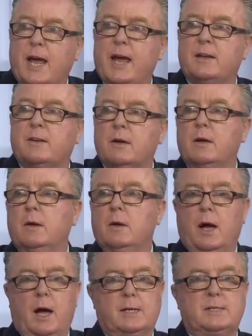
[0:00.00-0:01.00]
head,
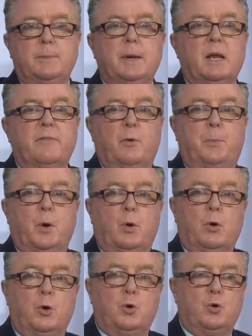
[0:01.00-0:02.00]
a team in
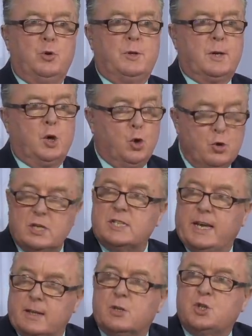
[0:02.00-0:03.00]
Liverpool who couldn't
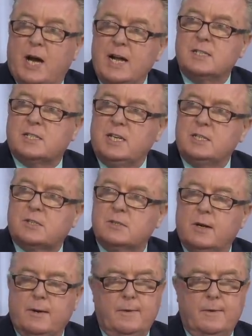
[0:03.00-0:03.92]
take the chances,